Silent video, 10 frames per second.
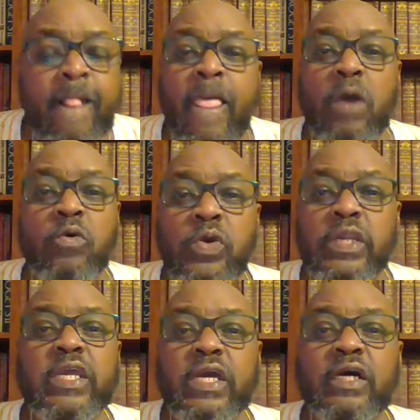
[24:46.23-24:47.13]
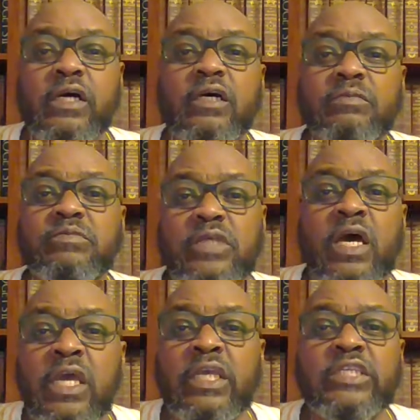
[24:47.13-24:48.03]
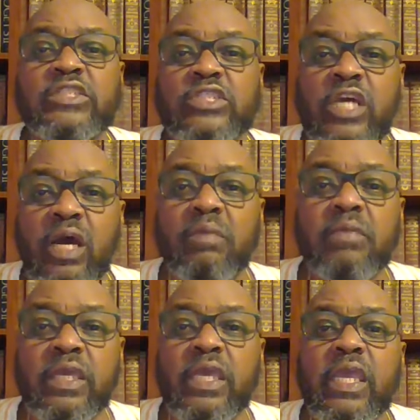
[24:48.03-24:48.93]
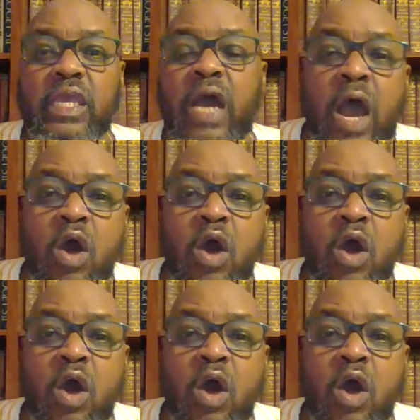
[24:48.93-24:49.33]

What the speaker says: And when he comes, he's coming,